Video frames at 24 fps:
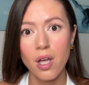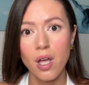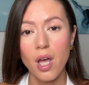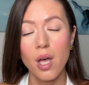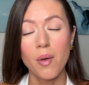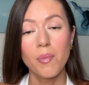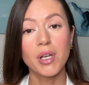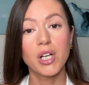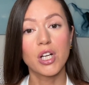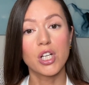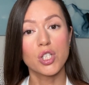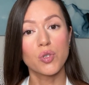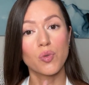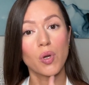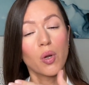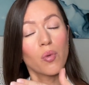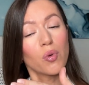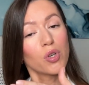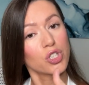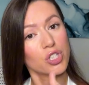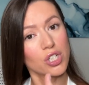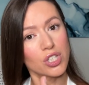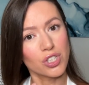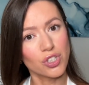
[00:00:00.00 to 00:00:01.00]
Because when
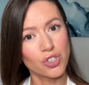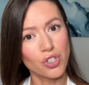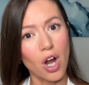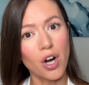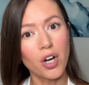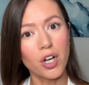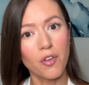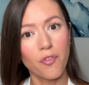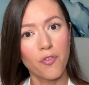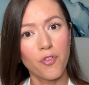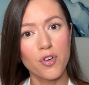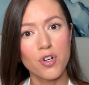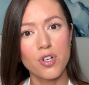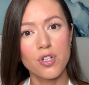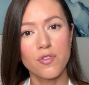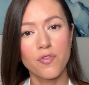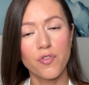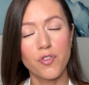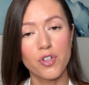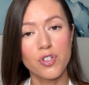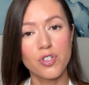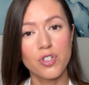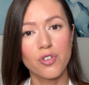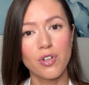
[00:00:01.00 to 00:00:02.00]
we just started first
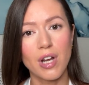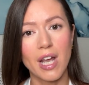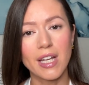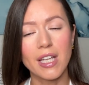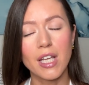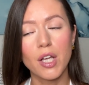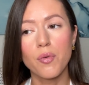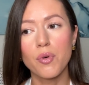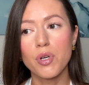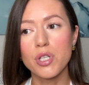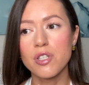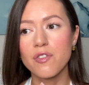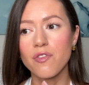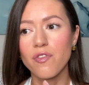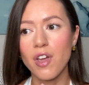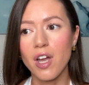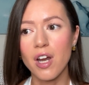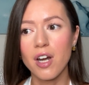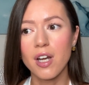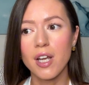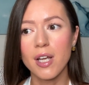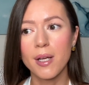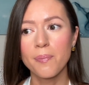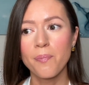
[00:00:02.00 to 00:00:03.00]
grade, it was
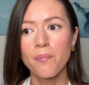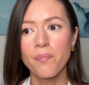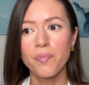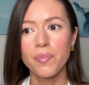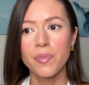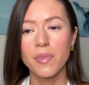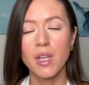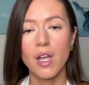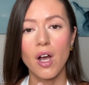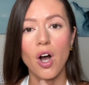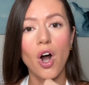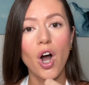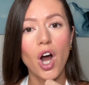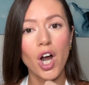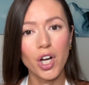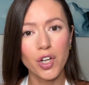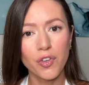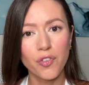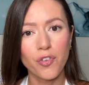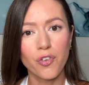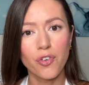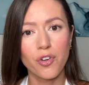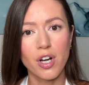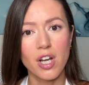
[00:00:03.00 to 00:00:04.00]
very
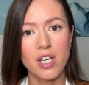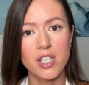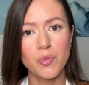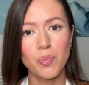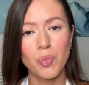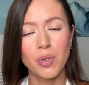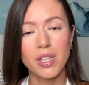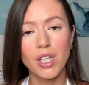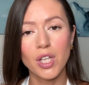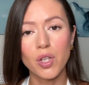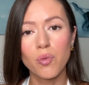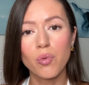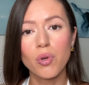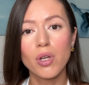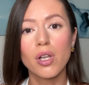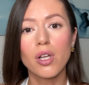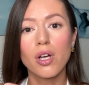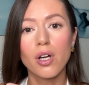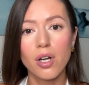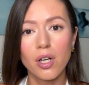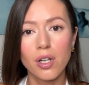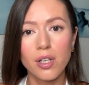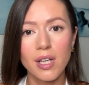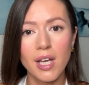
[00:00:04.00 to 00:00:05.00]
hard for us, but then we
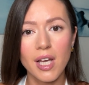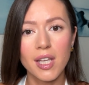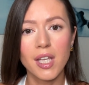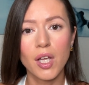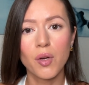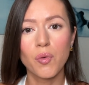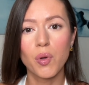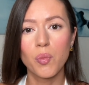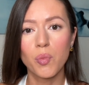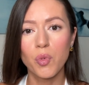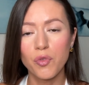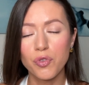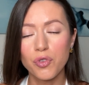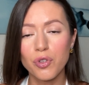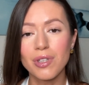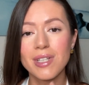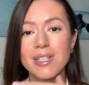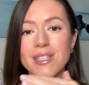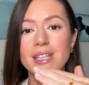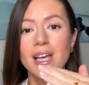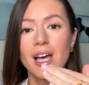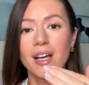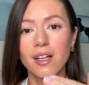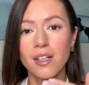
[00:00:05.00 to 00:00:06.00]
learn and then we move to the
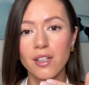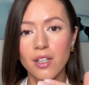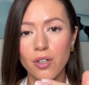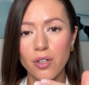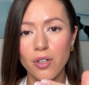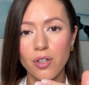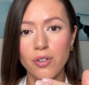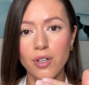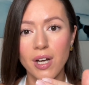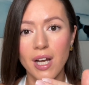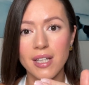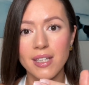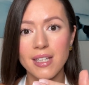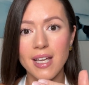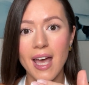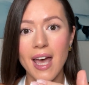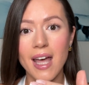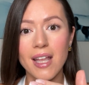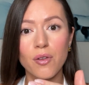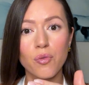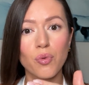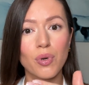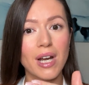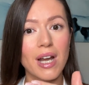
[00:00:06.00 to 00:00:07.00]
second grade.
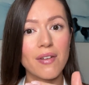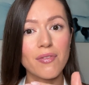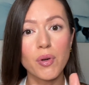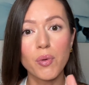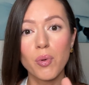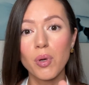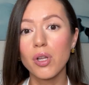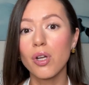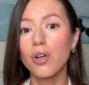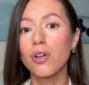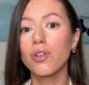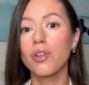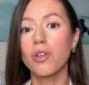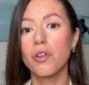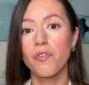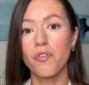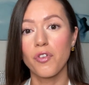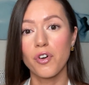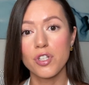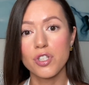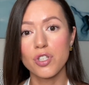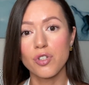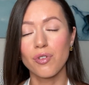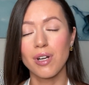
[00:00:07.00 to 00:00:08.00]
And whatever we learn in the
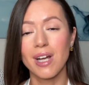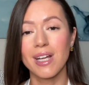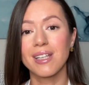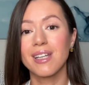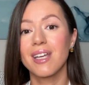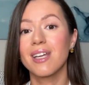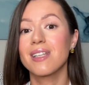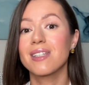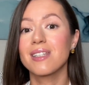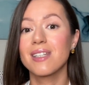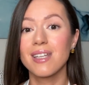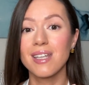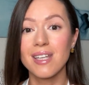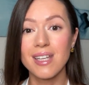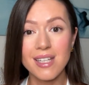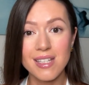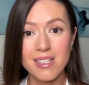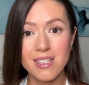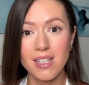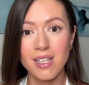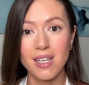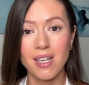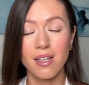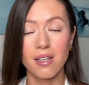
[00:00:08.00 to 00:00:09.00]
first grade, it's
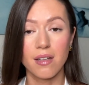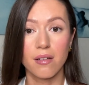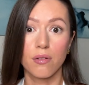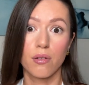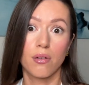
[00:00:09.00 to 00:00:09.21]
easy